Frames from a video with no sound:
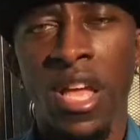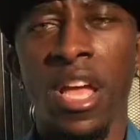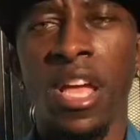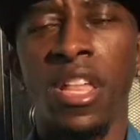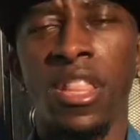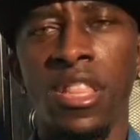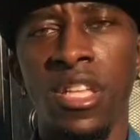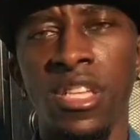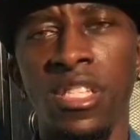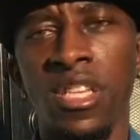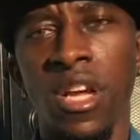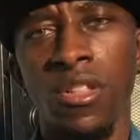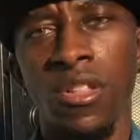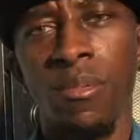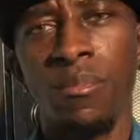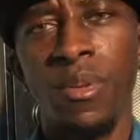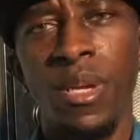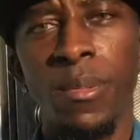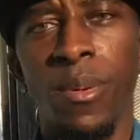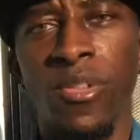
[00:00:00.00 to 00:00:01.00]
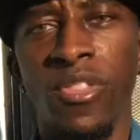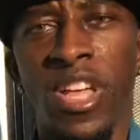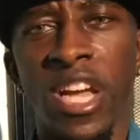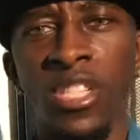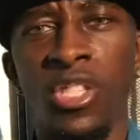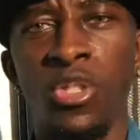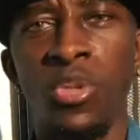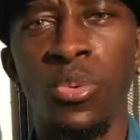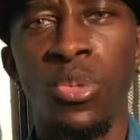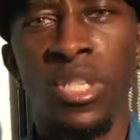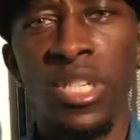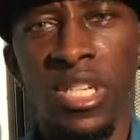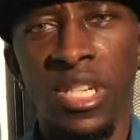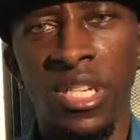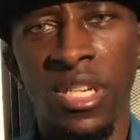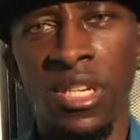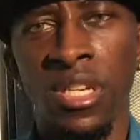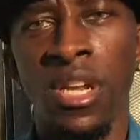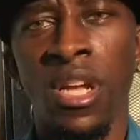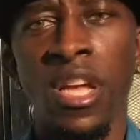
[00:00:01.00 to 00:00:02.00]
And these are the people that you
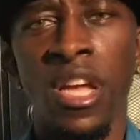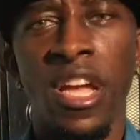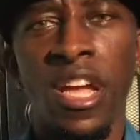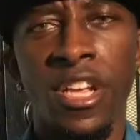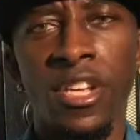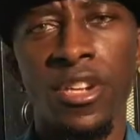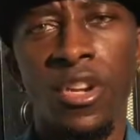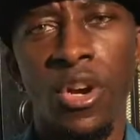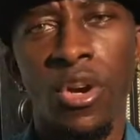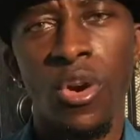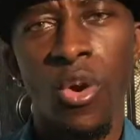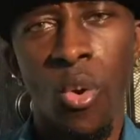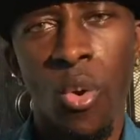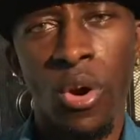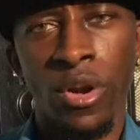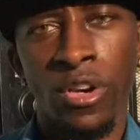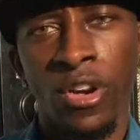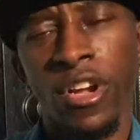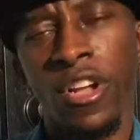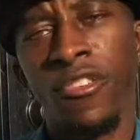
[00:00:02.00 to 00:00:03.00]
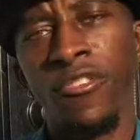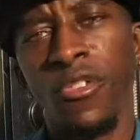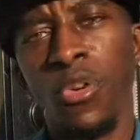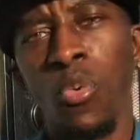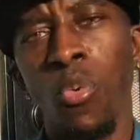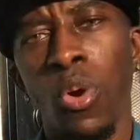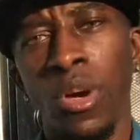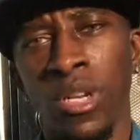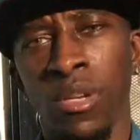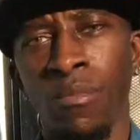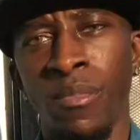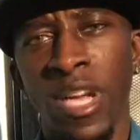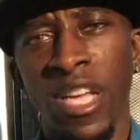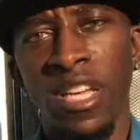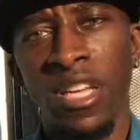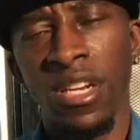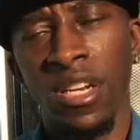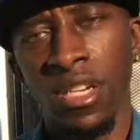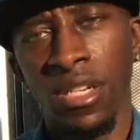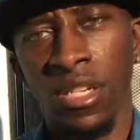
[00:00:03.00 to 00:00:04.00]
need in your corner if you want to
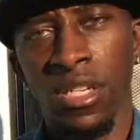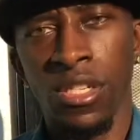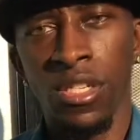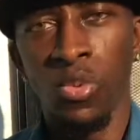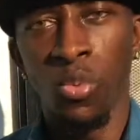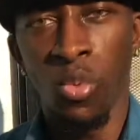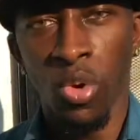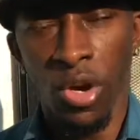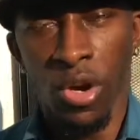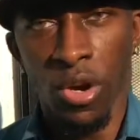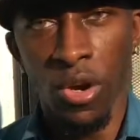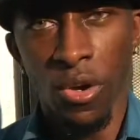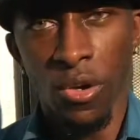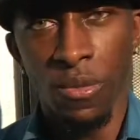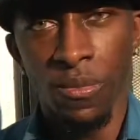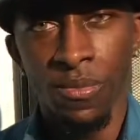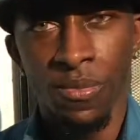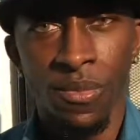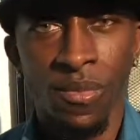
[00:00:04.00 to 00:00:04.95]
make it in this world.